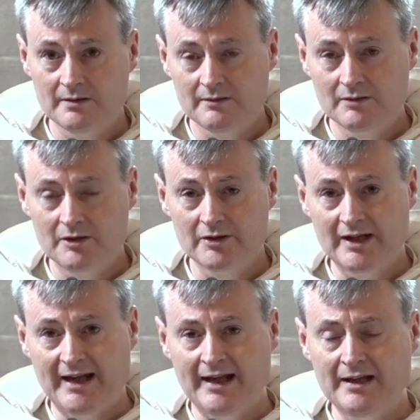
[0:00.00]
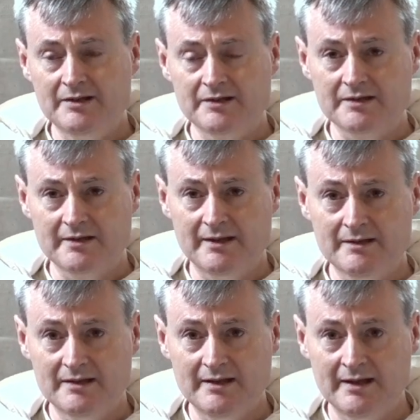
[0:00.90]
Look at any
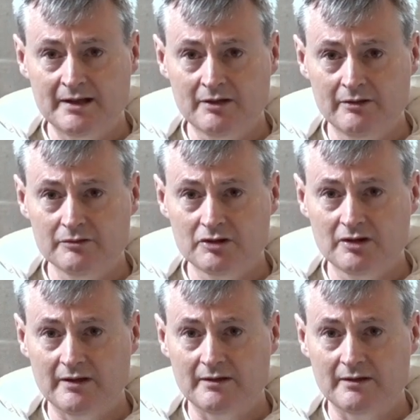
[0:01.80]
society, any culture,